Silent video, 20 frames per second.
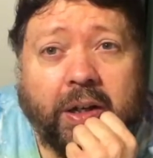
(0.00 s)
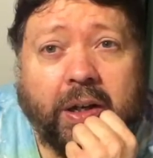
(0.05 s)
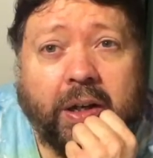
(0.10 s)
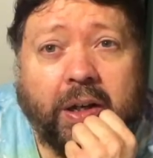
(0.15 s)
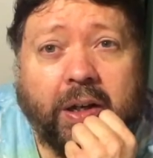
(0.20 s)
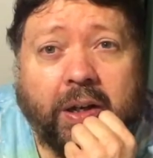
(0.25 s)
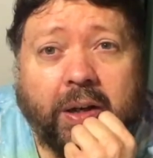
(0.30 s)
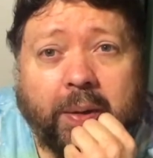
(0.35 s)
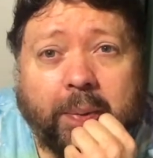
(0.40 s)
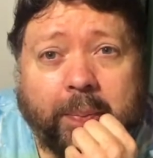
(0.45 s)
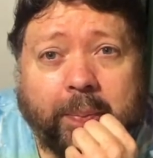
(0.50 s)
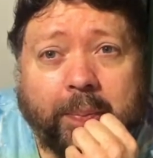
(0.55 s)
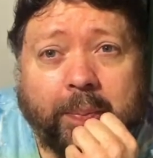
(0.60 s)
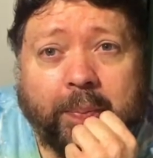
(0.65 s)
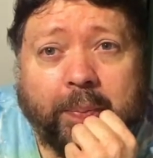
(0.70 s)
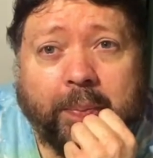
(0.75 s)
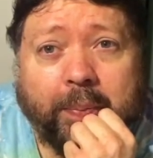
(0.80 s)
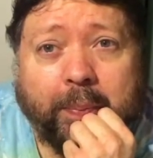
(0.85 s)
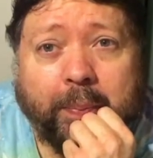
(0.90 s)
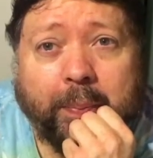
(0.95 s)
um,
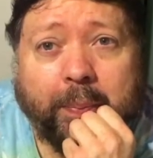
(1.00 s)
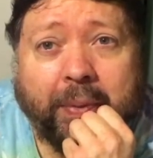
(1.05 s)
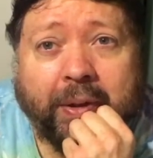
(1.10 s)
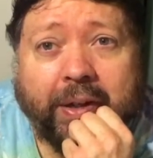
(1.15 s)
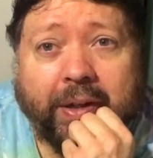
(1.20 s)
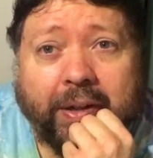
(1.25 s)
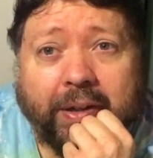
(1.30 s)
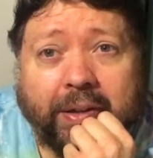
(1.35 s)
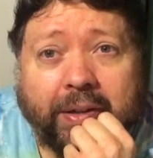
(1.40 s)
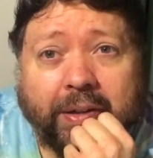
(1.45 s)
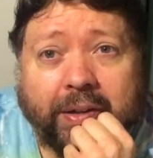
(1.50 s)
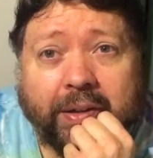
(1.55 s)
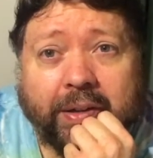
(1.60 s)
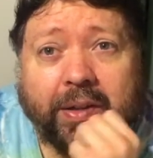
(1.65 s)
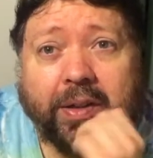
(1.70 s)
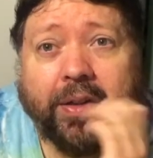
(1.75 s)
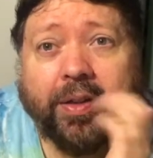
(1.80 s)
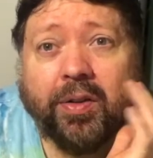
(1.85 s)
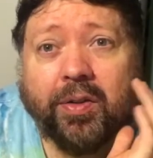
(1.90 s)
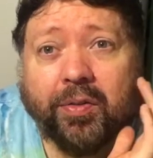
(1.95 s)
but
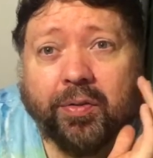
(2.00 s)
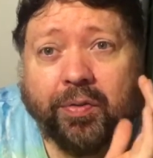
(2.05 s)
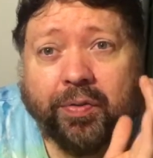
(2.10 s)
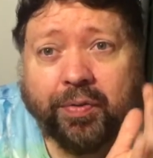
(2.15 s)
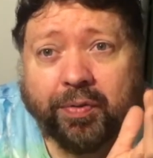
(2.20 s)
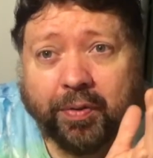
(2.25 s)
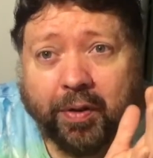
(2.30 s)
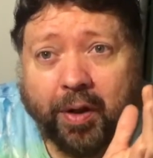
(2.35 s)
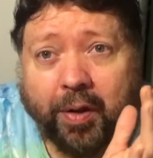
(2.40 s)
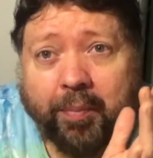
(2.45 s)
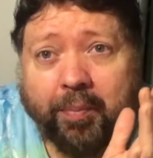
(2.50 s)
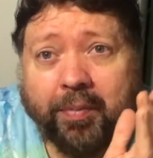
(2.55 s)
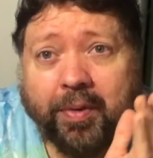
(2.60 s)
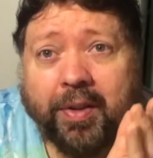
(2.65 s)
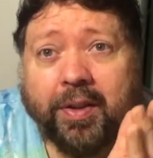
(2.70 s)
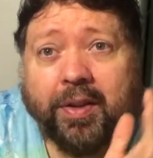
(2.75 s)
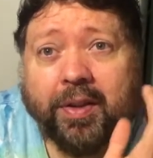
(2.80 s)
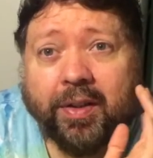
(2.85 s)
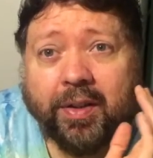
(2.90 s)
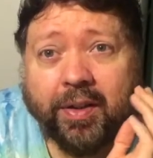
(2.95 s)
from
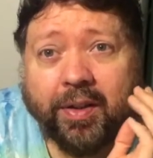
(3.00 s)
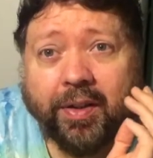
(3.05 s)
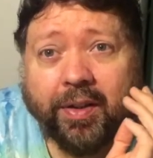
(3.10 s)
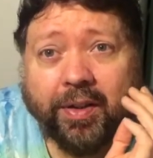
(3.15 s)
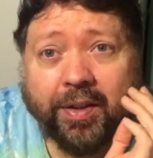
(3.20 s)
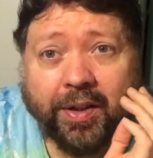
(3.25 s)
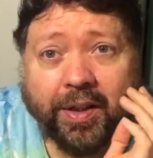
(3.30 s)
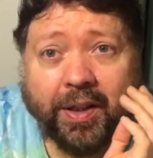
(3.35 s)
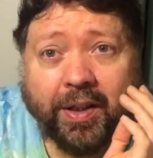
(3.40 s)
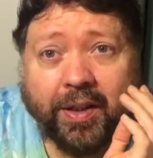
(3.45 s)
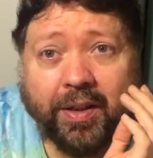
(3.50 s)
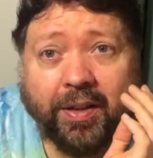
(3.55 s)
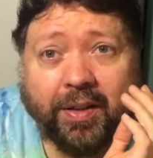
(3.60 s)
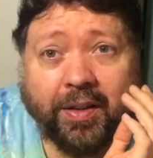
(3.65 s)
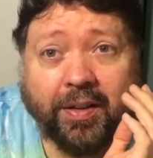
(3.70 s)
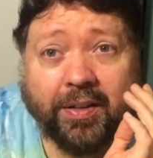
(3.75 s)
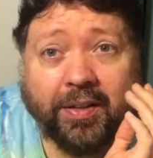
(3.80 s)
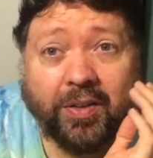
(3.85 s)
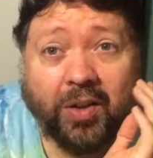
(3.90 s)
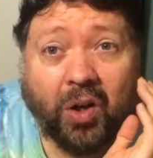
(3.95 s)
the
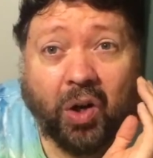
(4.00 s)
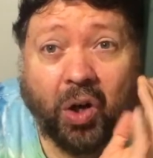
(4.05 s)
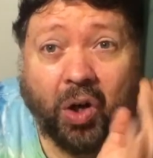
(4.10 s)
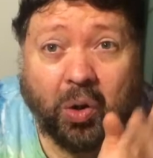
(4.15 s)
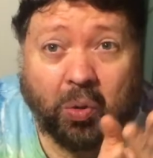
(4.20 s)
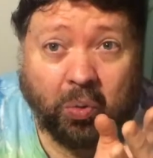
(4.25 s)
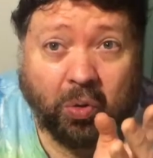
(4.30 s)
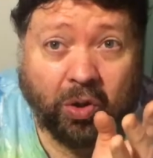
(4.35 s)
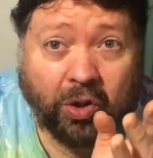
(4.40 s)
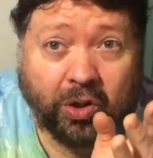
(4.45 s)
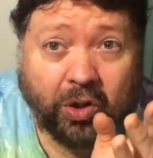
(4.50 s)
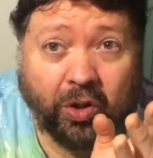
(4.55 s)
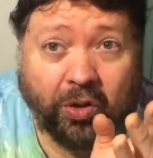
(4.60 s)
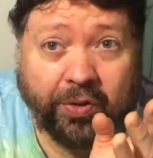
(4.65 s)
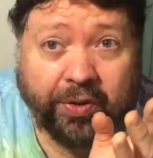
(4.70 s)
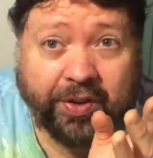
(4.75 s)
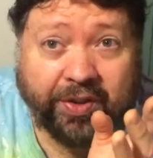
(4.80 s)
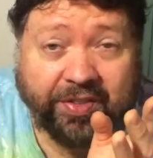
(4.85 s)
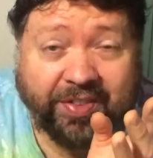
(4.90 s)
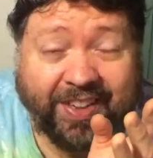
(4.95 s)
artwork
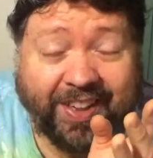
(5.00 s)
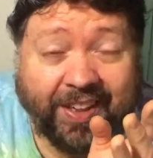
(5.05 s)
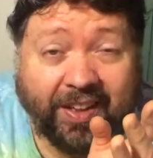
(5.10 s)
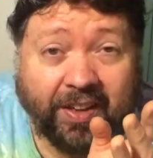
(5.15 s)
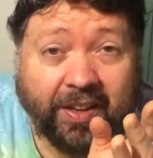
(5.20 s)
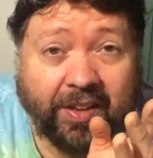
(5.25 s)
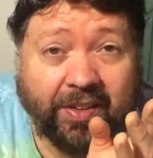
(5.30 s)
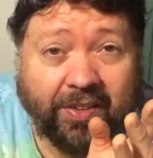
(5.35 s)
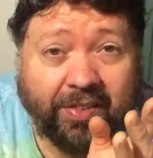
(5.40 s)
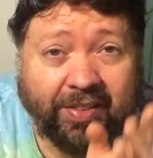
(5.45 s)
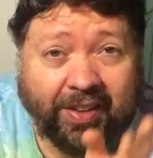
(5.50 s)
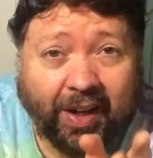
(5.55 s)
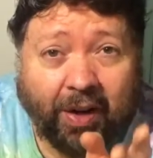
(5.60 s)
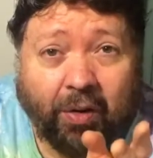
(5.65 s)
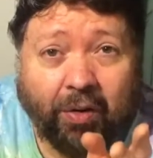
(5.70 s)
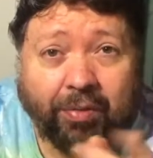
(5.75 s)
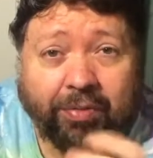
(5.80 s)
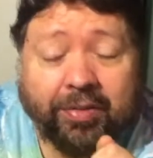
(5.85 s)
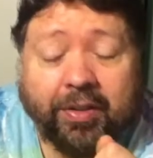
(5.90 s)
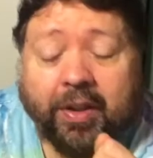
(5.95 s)
on the tin
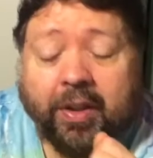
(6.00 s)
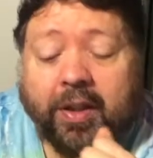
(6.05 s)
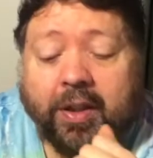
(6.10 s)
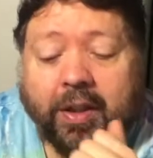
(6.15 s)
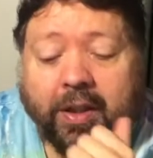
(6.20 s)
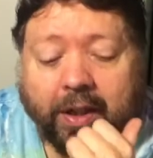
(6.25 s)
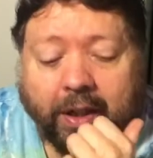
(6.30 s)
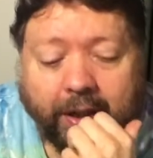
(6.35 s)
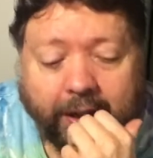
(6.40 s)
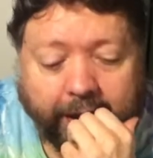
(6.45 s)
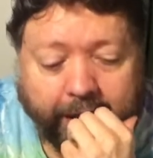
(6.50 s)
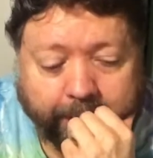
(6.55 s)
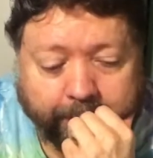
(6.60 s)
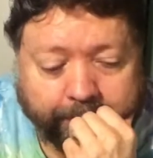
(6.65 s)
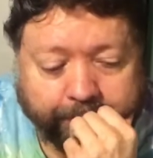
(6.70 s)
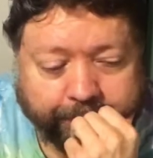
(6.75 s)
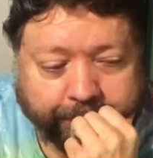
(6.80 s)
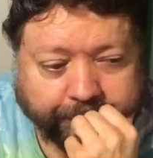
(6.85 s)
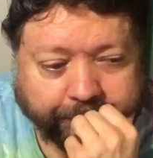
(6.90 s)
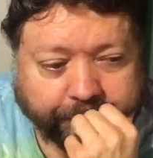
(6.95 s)
itself.
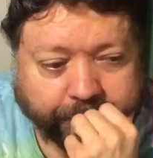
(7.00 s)
Um,